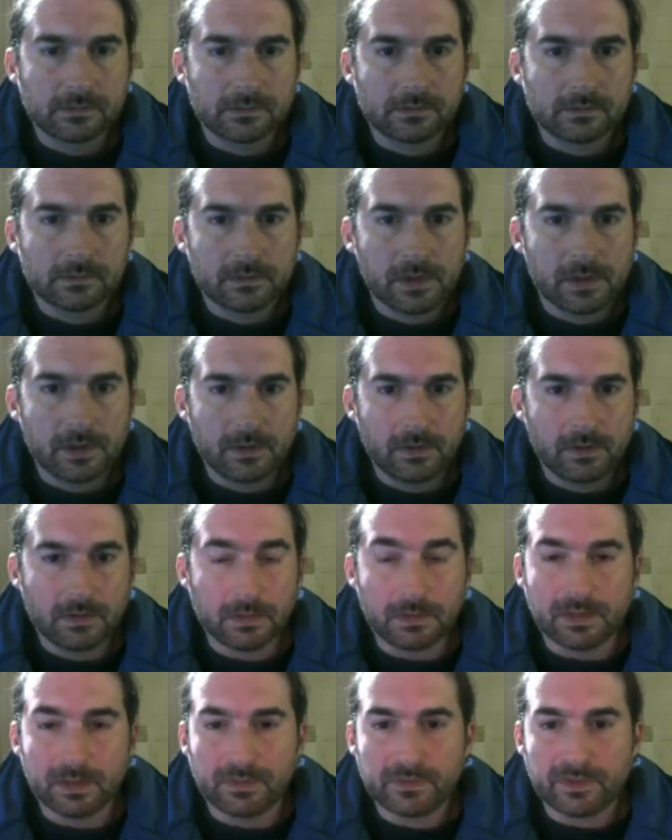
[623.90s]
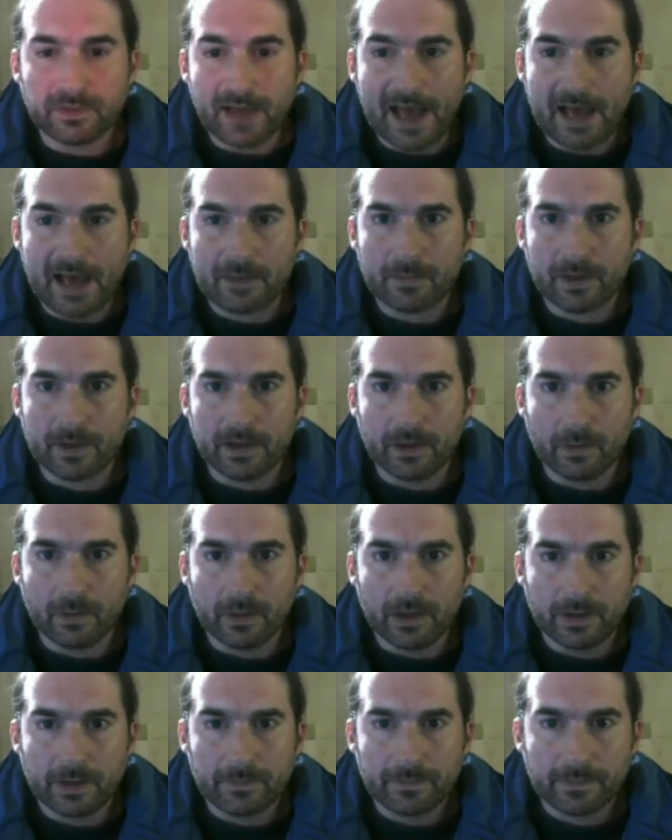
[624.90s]
This used to be flat, by the way,
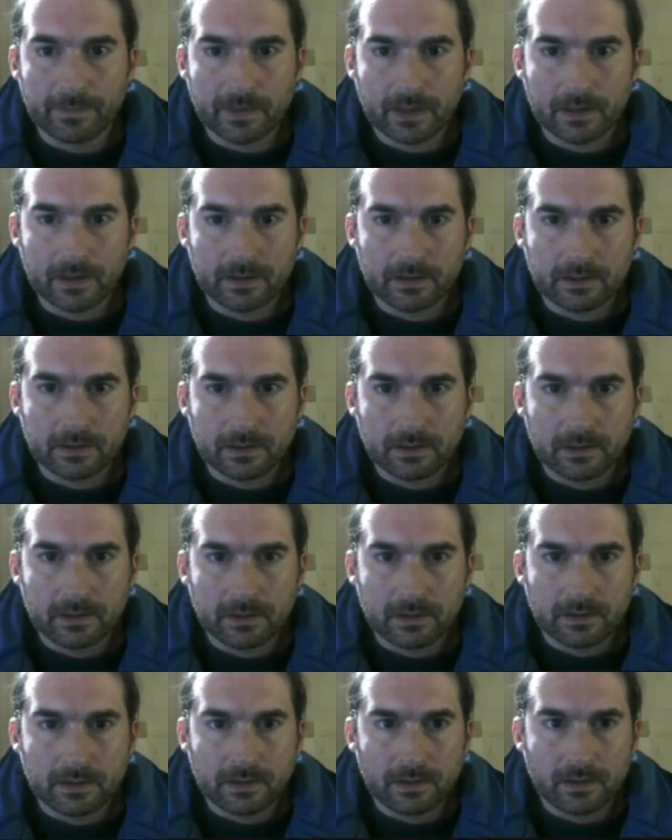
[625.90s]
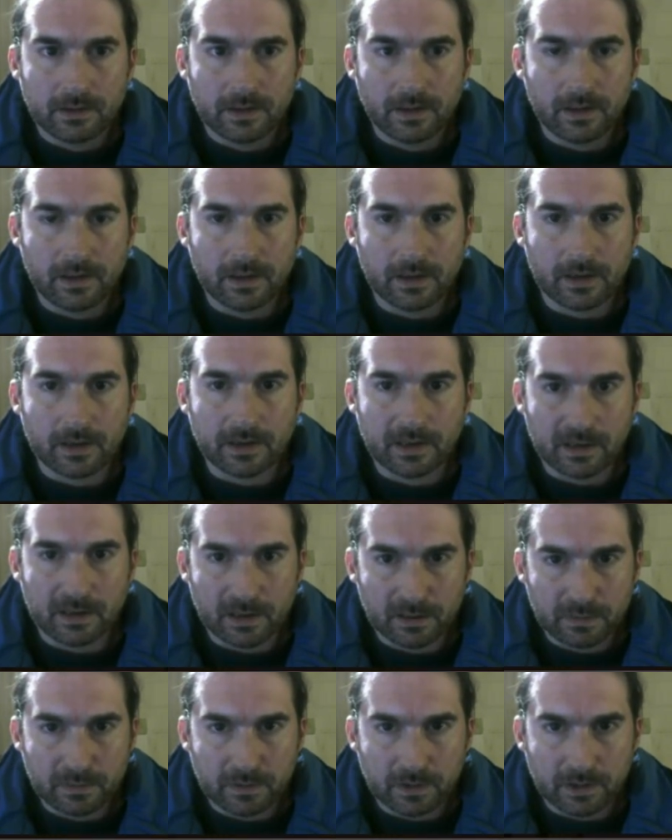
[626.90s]
and not
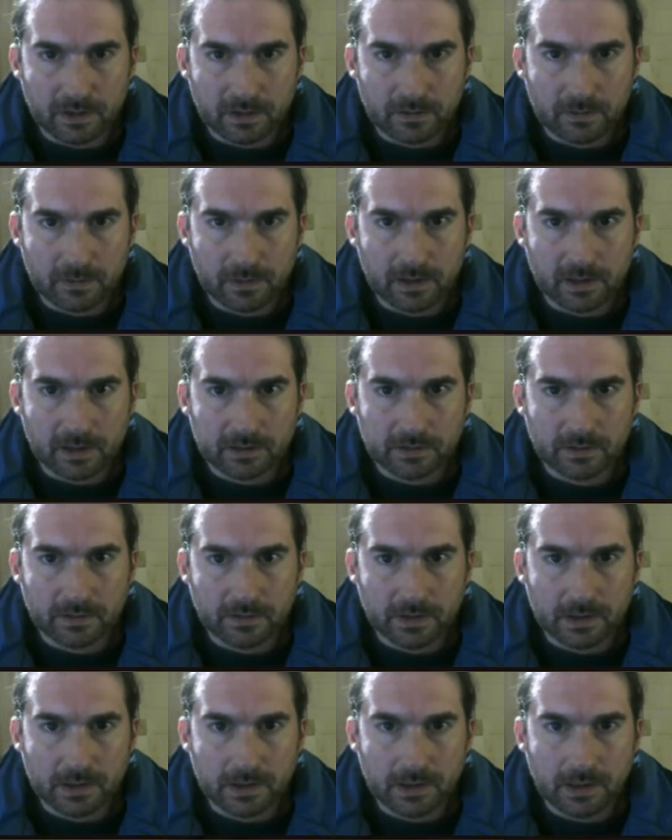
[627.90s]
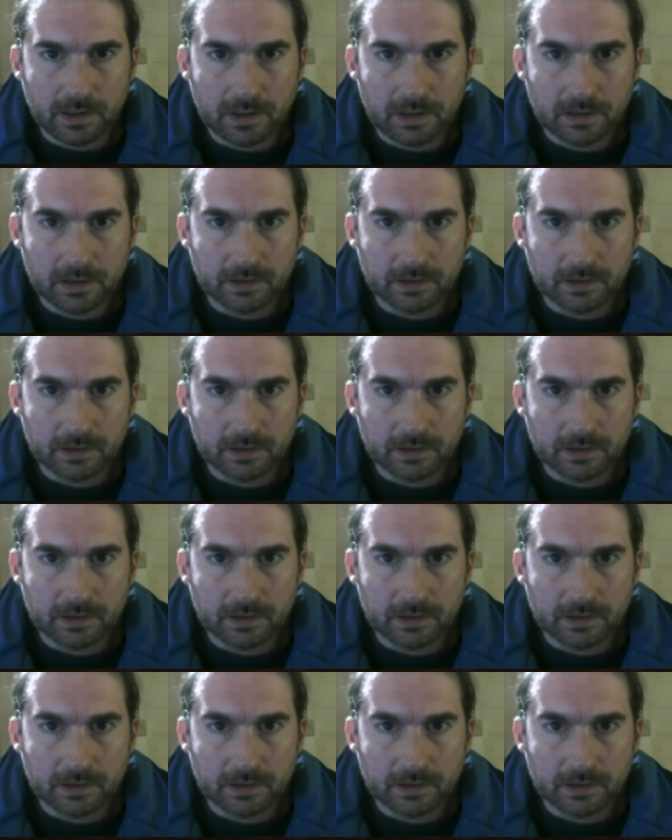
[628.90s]
have rocks or vegetation.